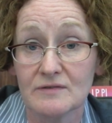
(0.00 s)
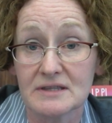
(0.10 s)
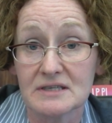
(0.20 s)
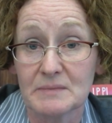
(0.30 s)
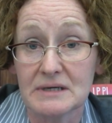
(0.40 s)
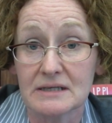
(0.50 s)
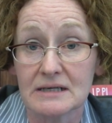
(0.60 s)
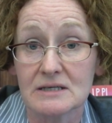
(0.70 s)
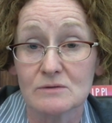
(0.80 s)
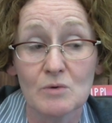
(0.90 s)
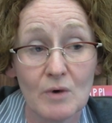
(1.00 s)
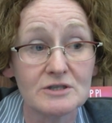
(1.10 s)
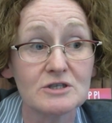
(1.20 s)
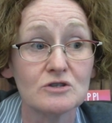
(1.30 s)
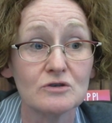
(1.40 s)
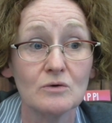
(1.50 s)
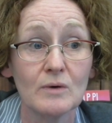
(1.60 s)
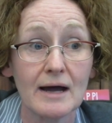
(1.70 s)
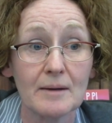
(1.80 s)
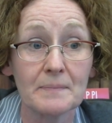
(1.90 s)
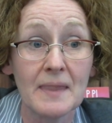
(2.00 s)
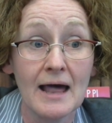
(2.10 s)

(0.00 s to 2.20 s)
at this meeting is we want to um,